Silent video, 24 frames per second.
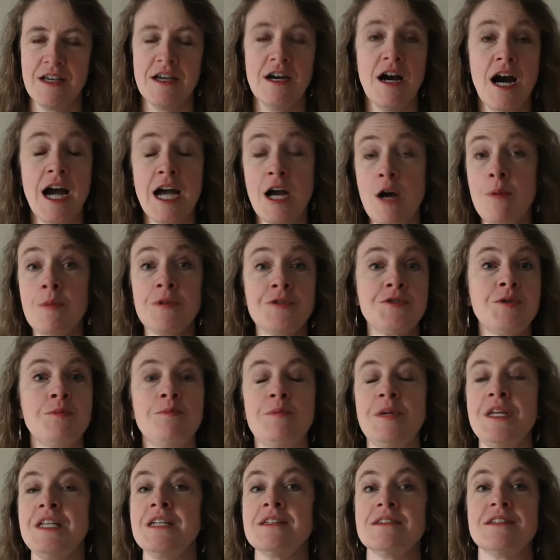I almost
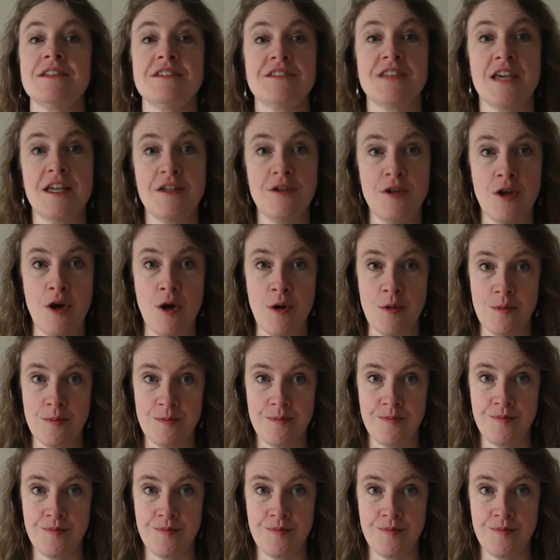immediately said no.